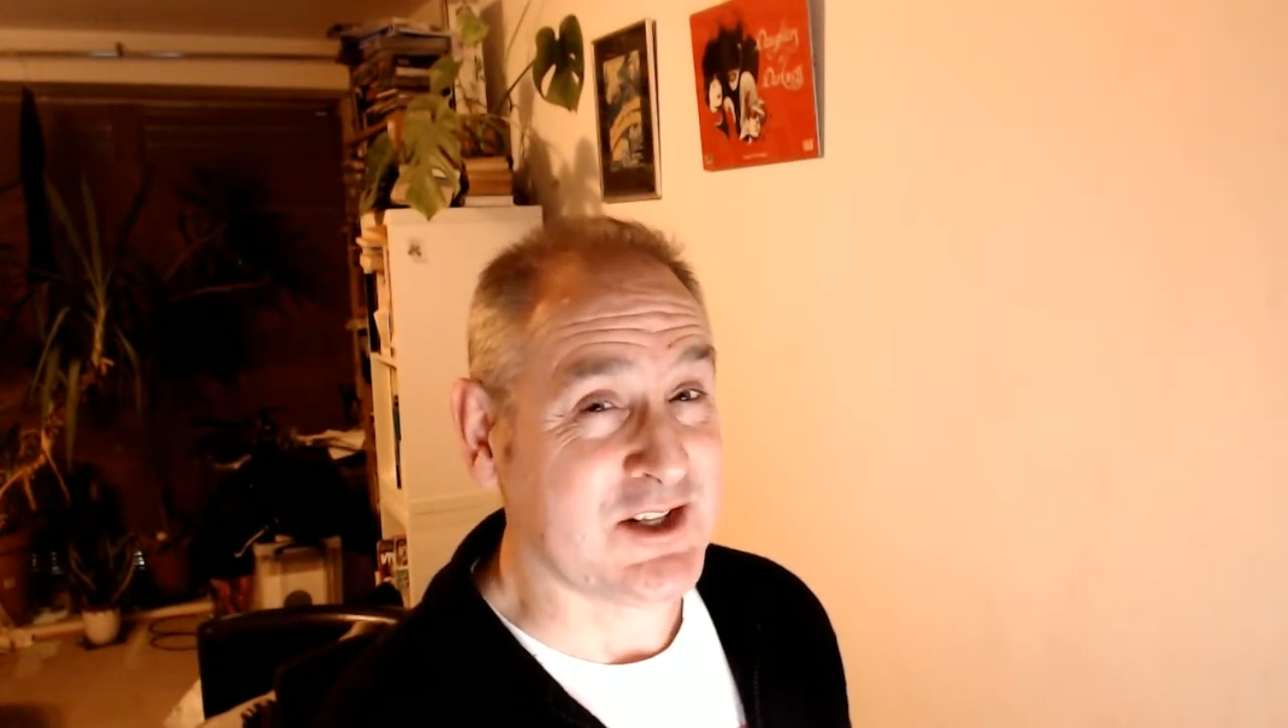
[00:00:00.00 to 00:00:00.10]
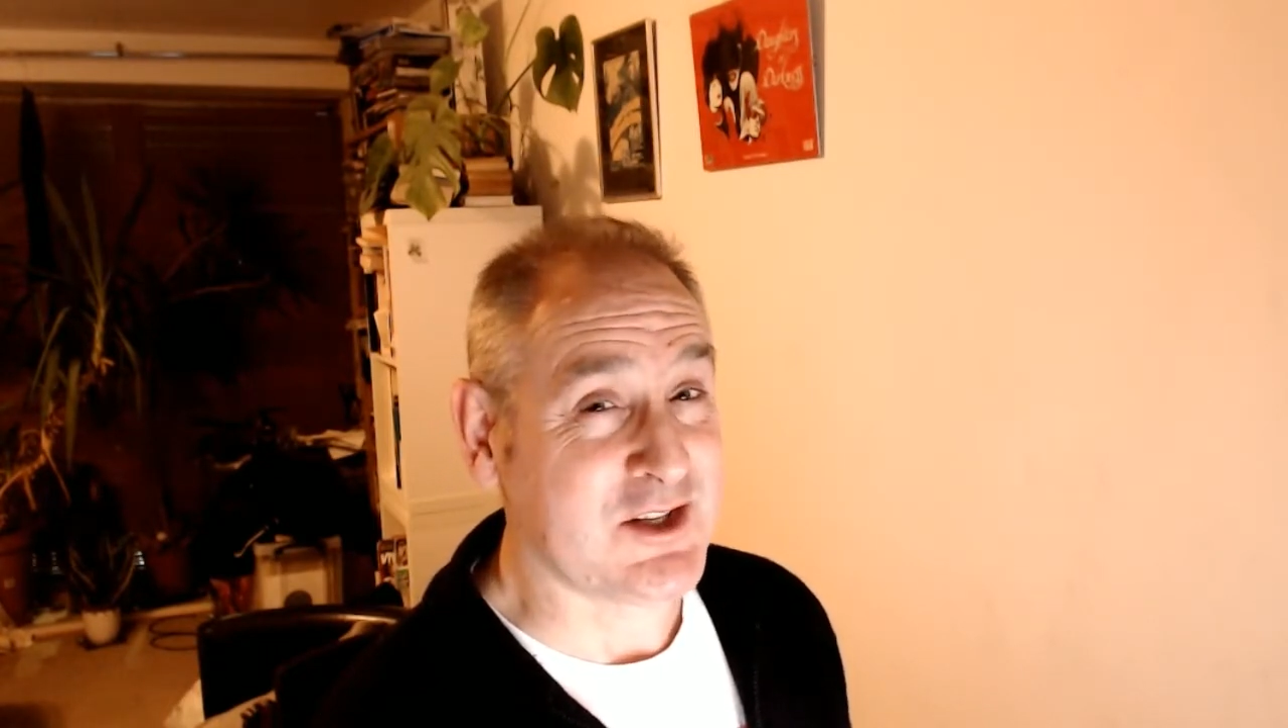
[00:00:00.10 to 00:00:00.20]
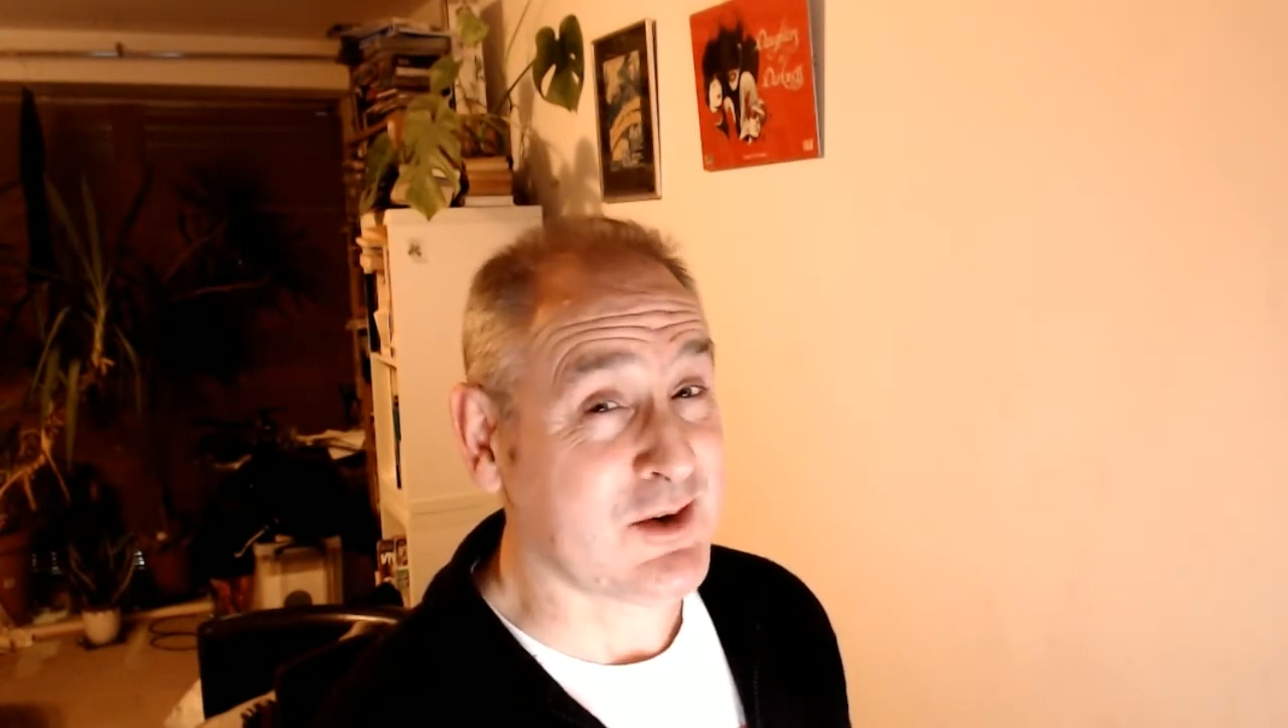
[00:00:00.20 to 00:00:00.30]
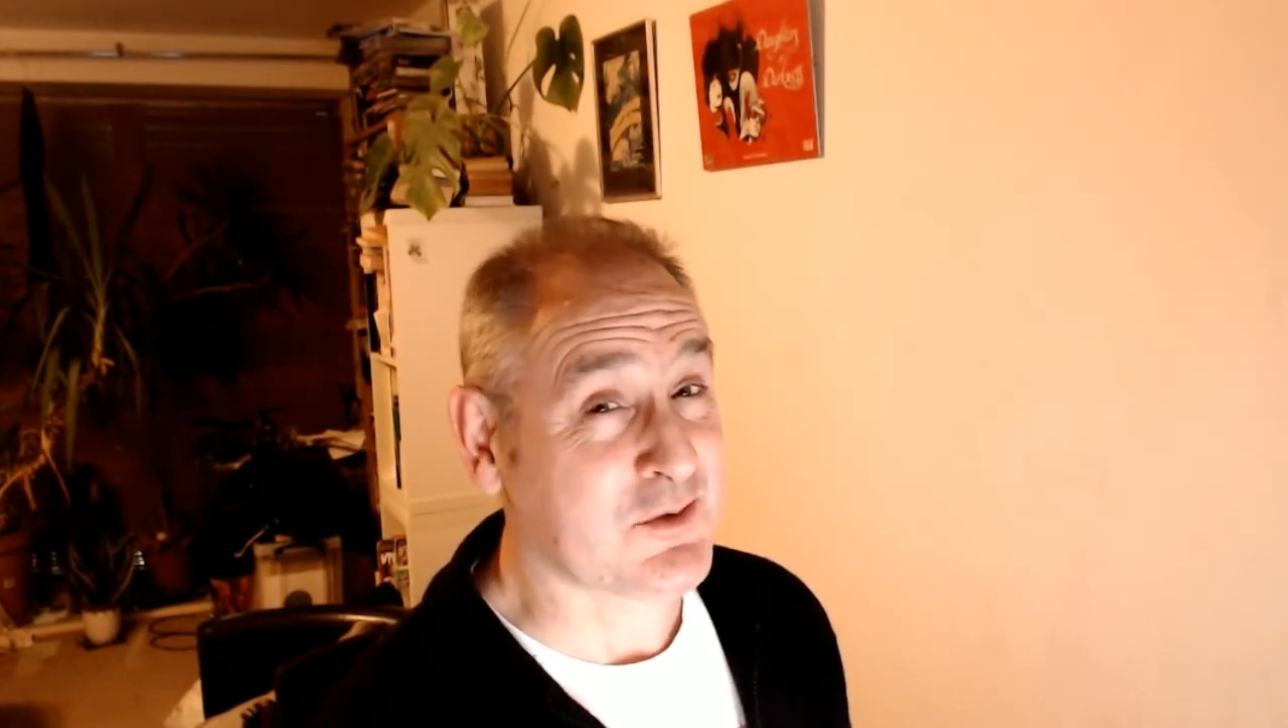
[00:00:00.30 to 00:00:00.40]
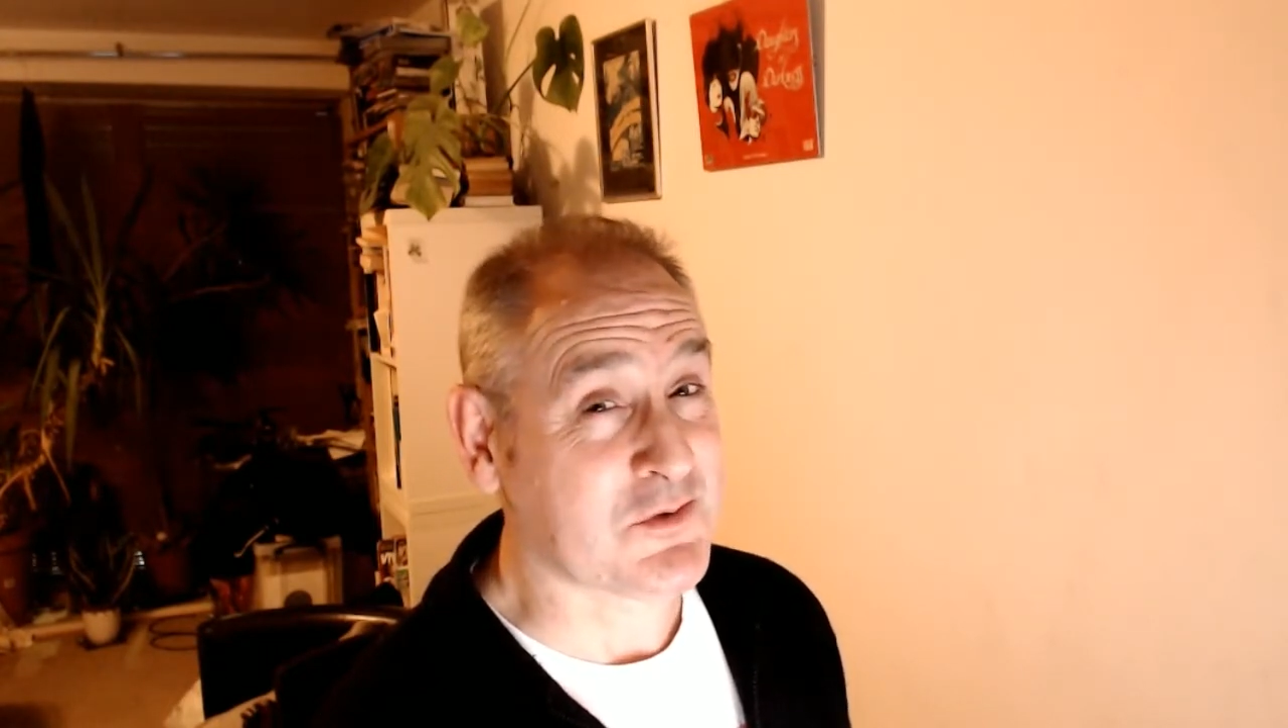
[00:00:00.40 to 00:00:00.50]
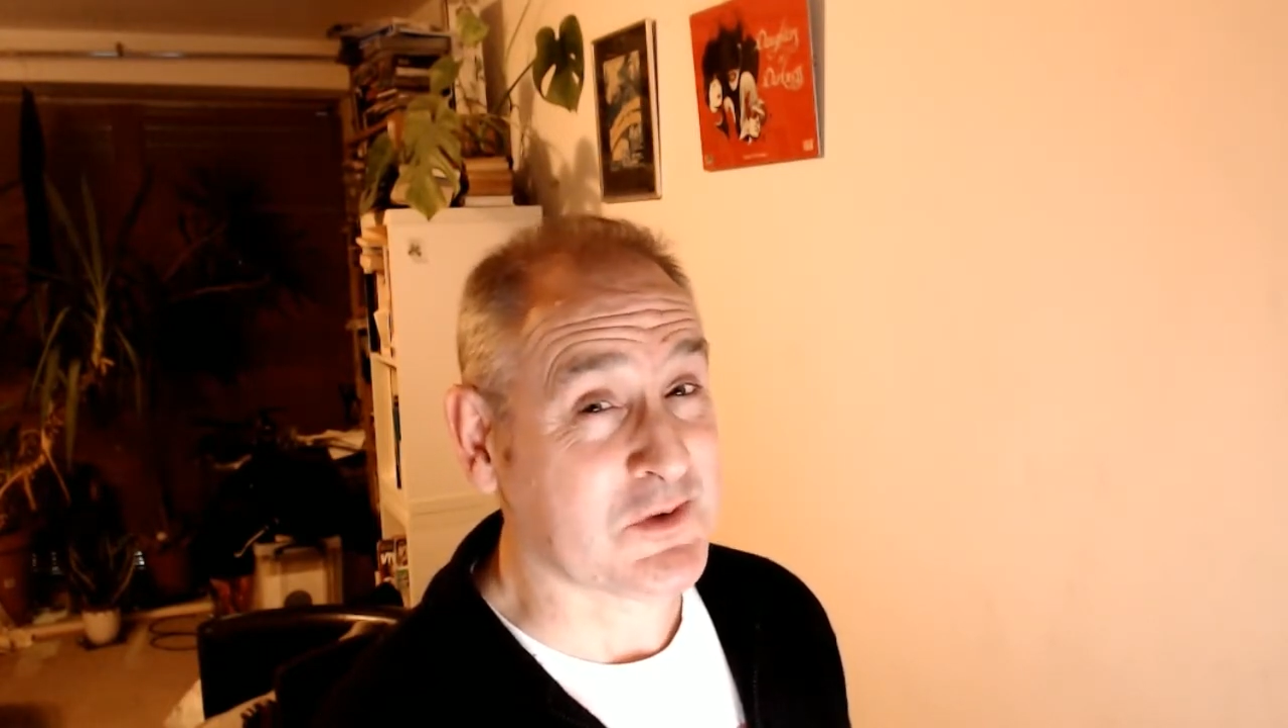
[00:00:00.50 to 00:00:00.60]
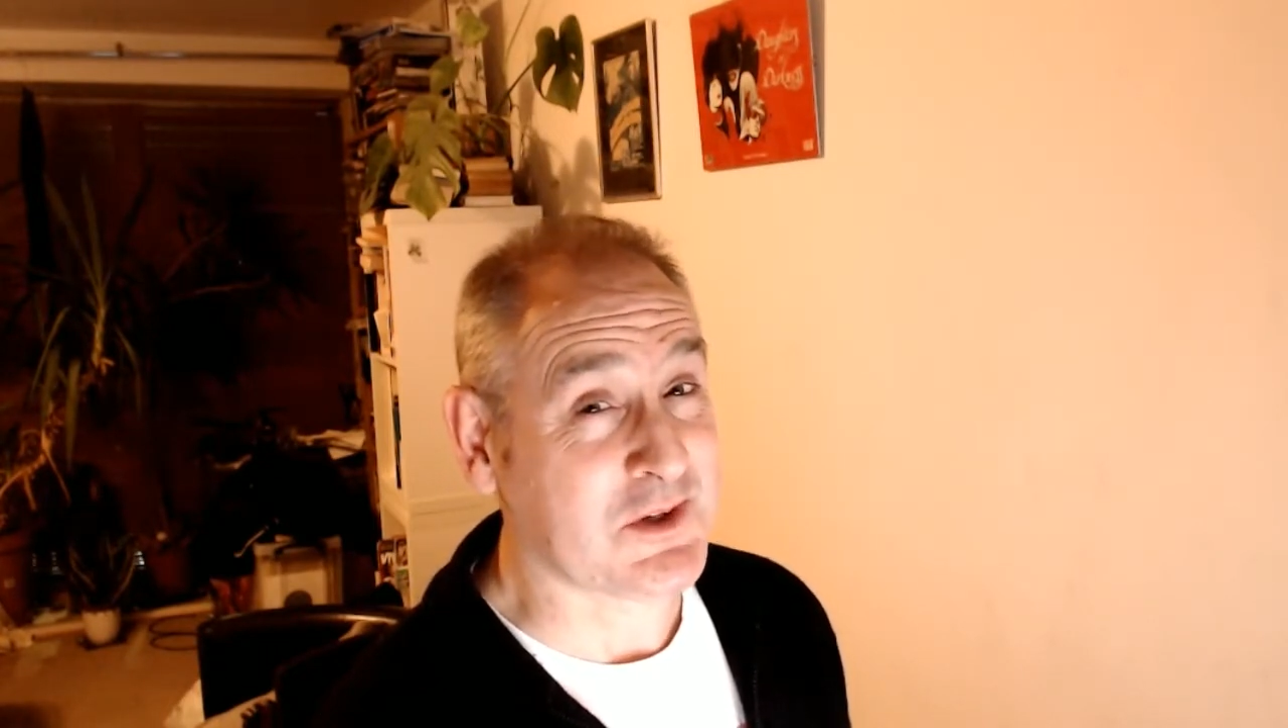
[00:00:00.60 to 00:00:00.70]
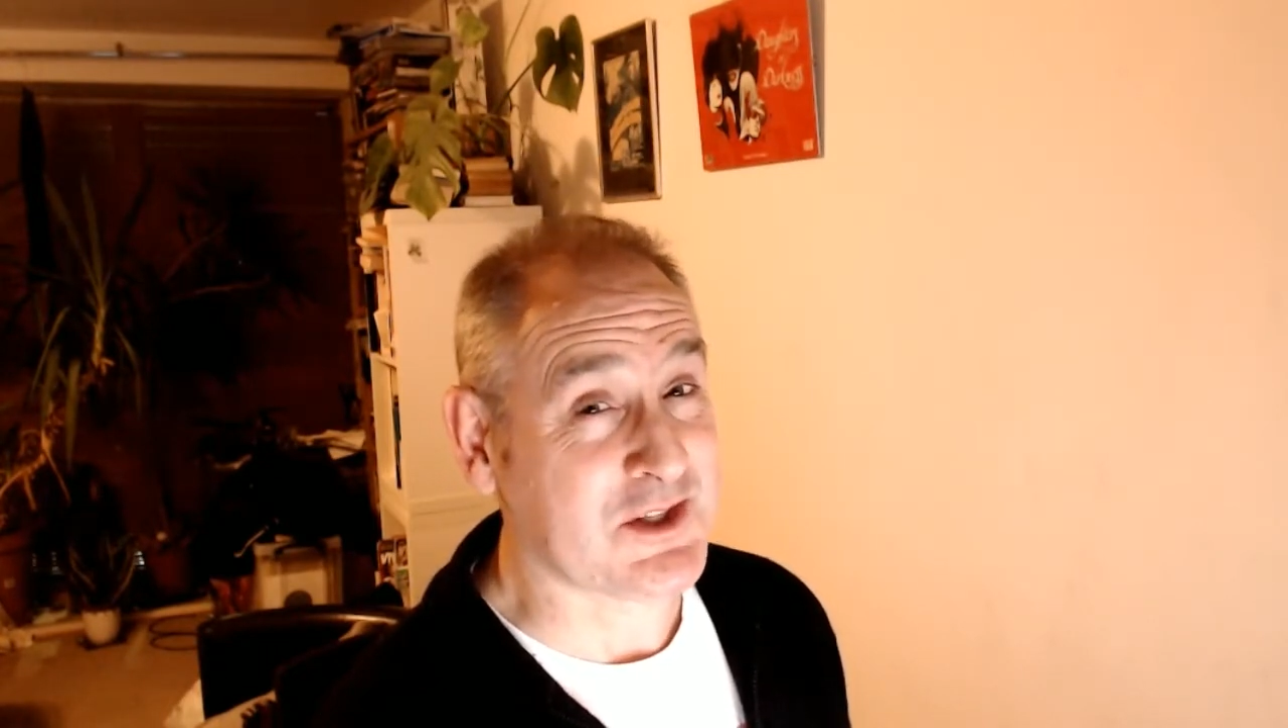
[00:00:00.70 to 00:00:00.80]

You have to find